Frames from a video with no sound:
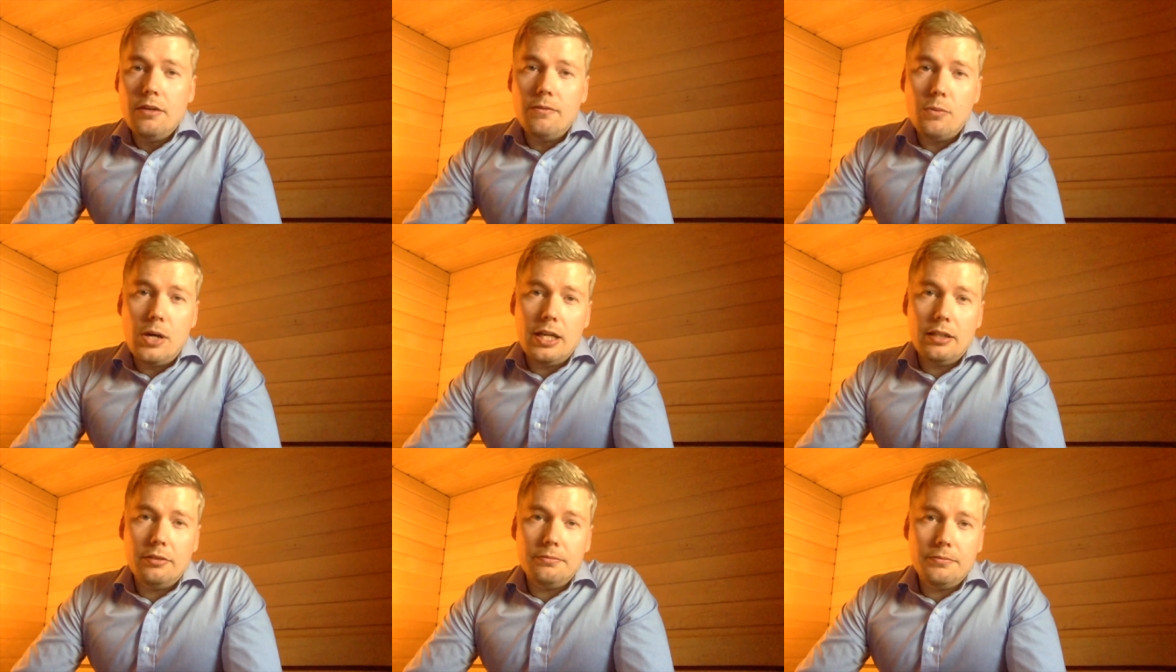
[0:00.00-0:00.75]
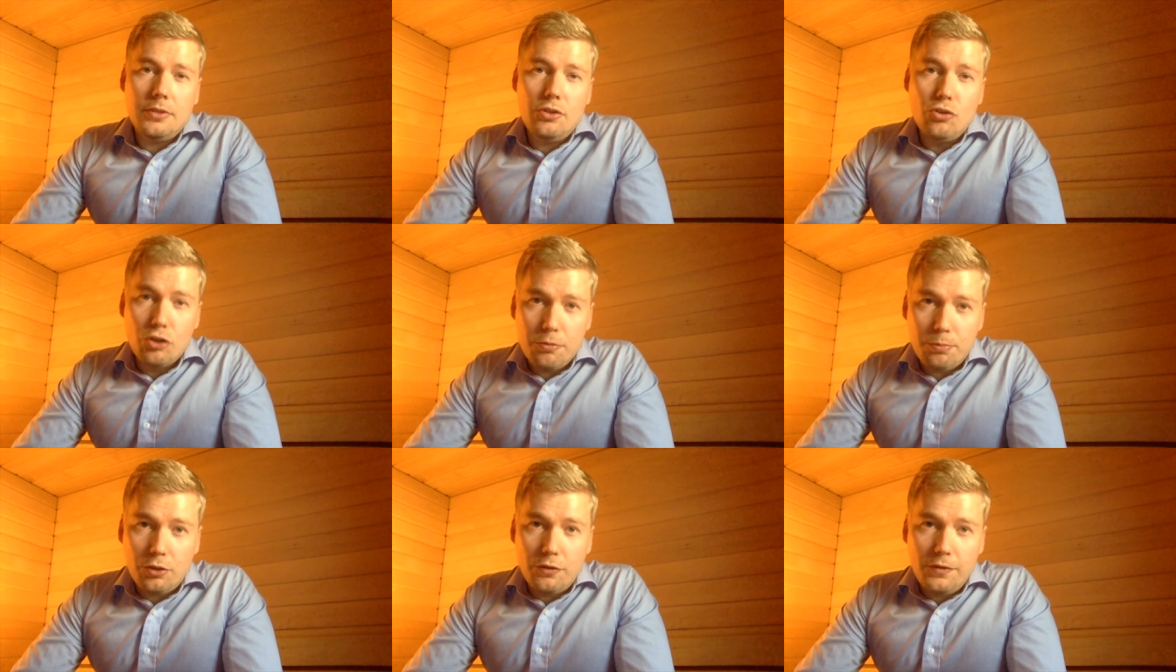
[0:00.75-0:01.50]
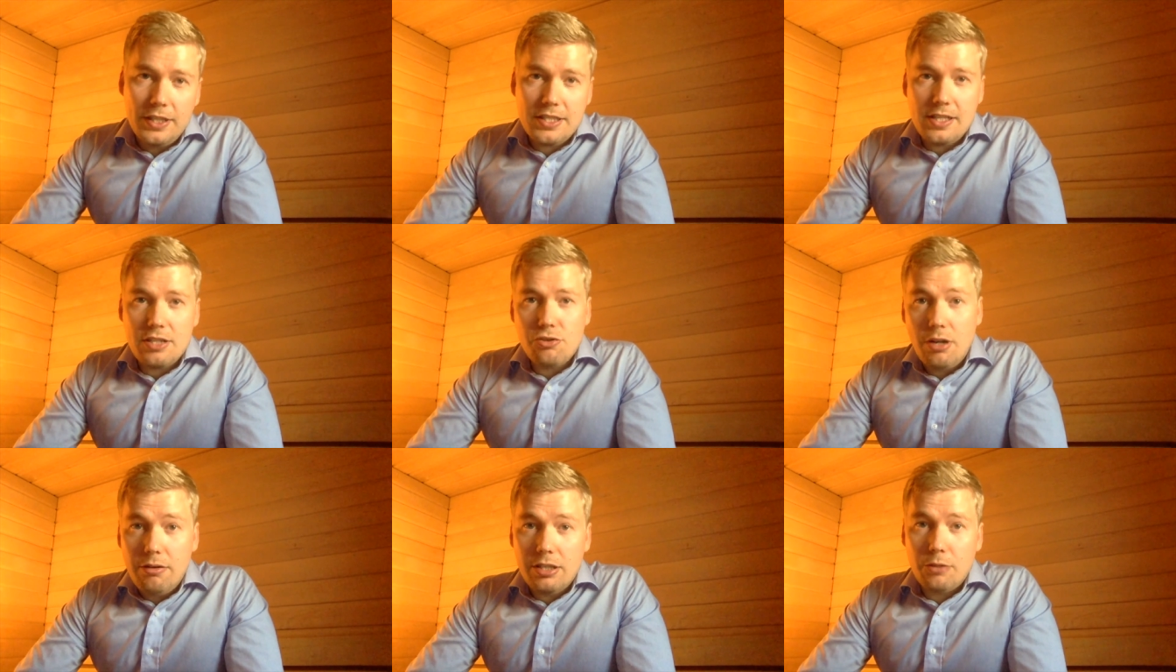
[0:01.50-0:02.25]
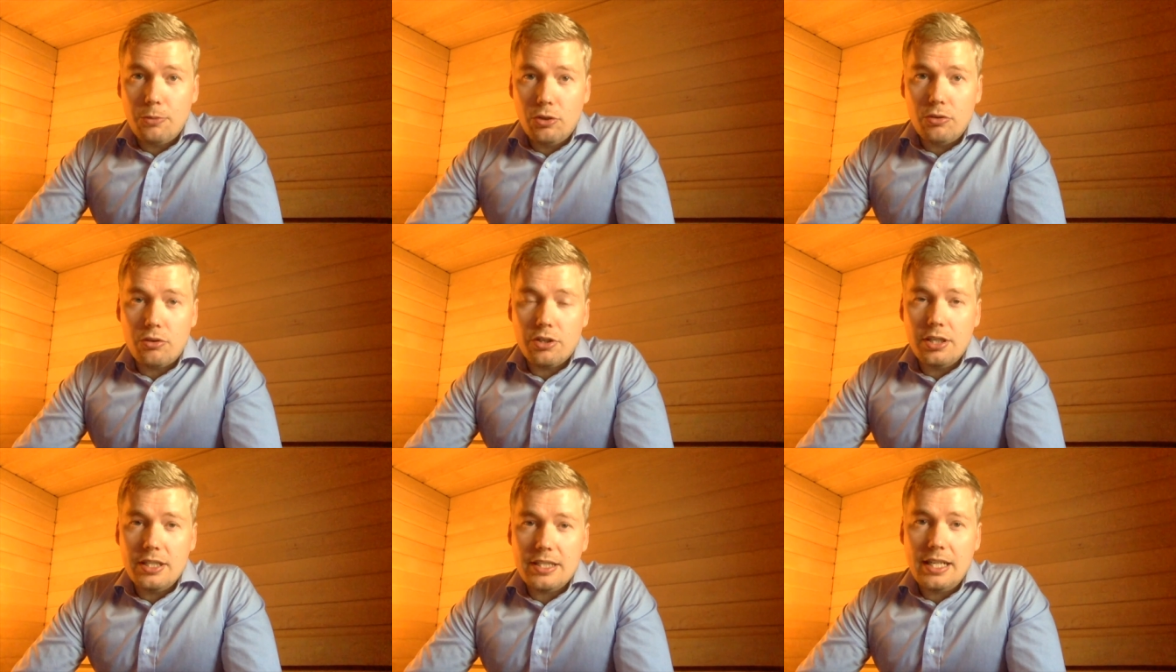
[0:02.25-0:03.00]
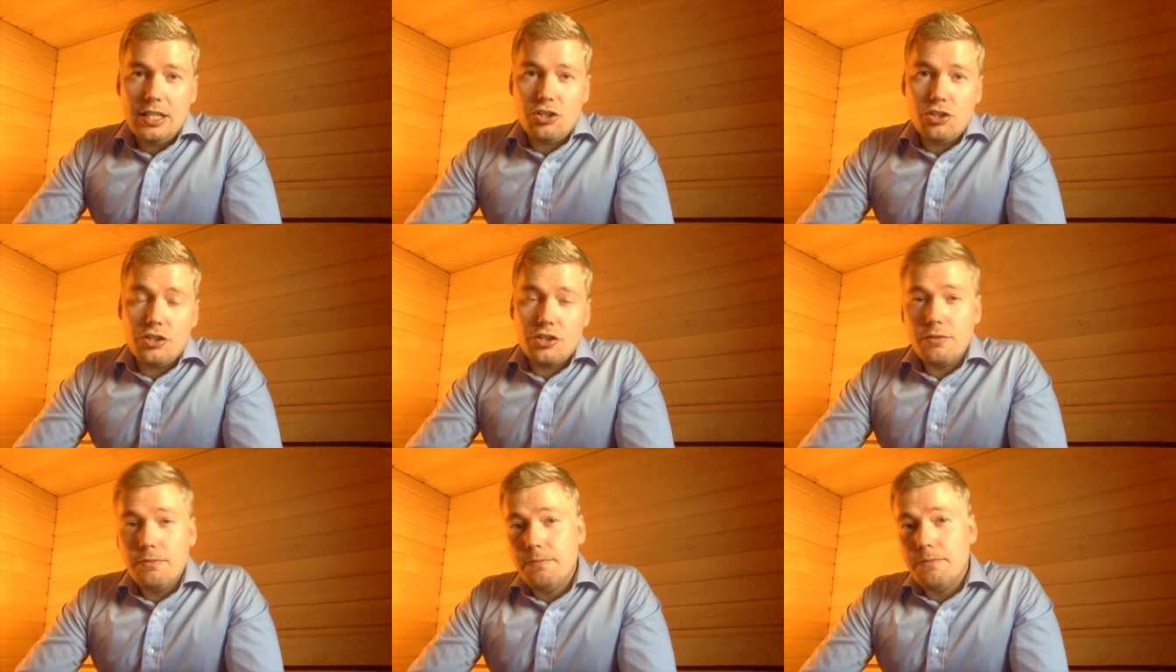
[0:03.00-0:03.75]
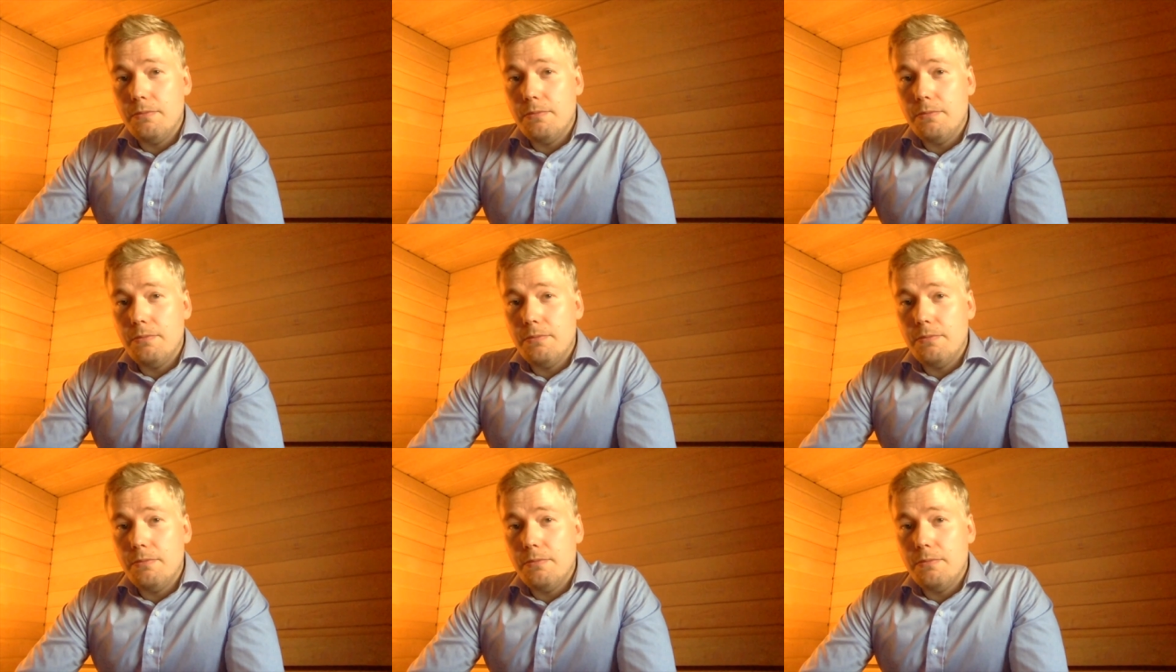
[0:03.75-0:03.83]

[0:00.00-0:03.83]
While non-profits and charitable organizations